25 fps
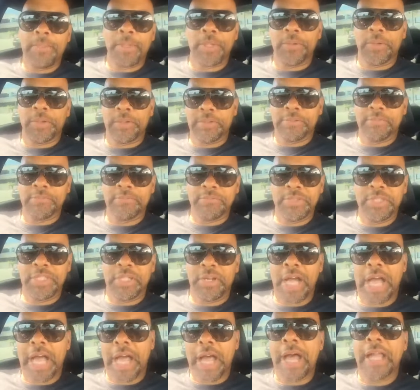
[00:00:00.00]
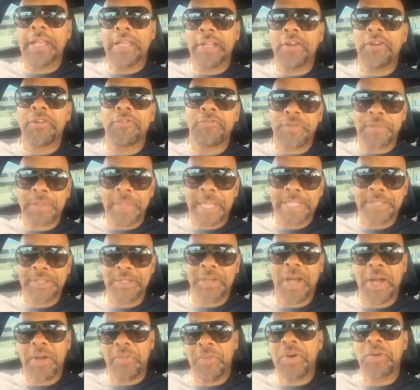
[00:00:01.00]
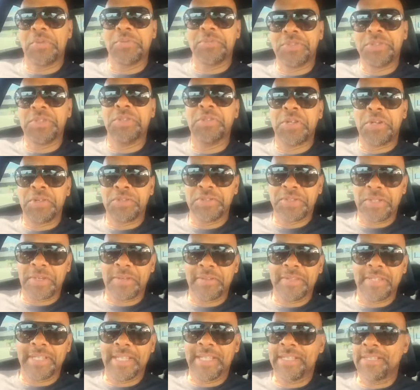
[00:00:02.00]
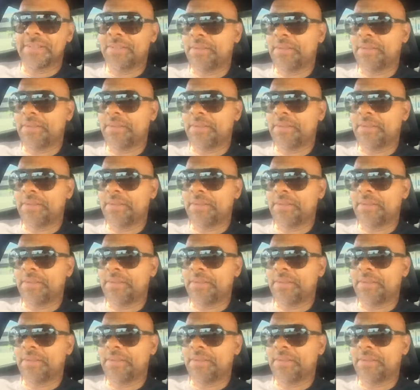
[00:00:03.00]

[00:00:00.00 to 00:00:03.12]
won't, you know, I, I learned from that. So I won't do those certain things.